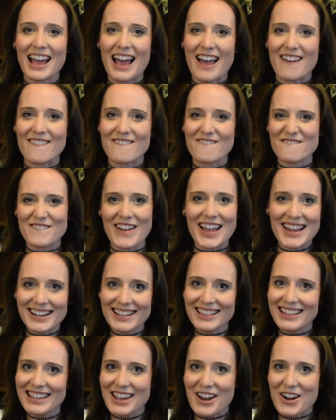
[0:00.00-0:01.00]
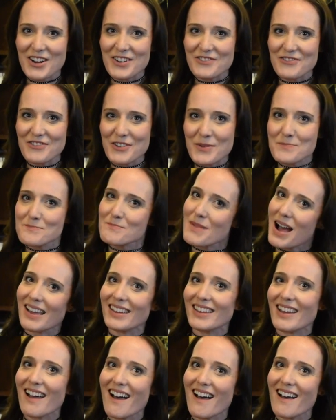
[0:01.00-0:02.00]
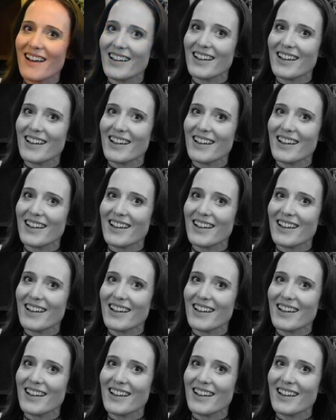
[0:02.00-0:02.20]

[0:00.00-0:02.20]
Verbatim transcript: I finally heard from Maya.